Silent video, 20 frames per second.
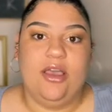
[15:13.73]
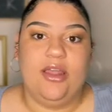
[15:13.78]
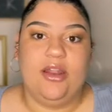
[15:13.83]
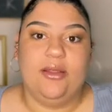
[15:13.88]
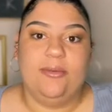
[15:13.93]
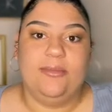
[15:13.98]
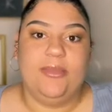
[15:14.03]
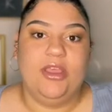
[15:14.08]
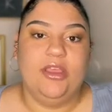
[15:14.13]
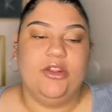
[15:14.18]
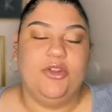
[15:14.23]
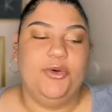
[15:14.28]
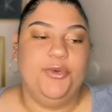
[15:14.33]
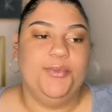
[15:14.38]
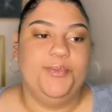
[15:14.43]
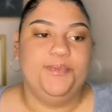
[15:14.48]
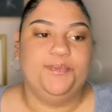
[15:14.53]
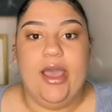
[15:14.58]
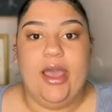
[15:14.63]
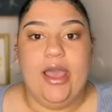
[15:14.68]
and I'm like,
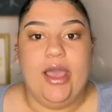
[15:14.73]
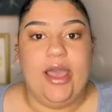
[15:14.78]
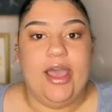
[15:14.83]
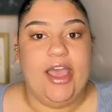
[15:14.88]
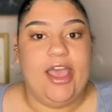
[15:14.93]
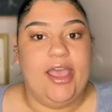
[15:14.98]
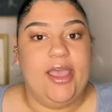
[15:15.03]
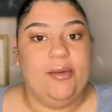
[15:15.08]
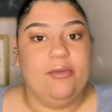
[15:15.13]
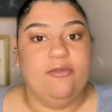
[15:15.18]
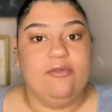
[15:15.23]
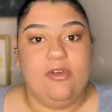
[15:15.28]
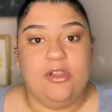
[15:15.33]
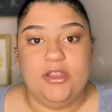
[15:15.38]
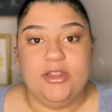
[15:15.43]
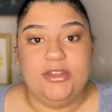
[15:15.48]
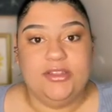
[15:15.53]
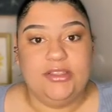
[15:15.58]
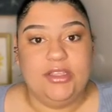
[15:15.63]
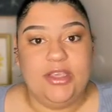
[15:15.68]
nope, I'm
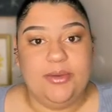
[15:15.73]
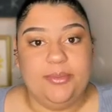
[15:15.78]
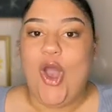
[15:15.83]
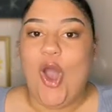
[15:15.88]
falling asleep.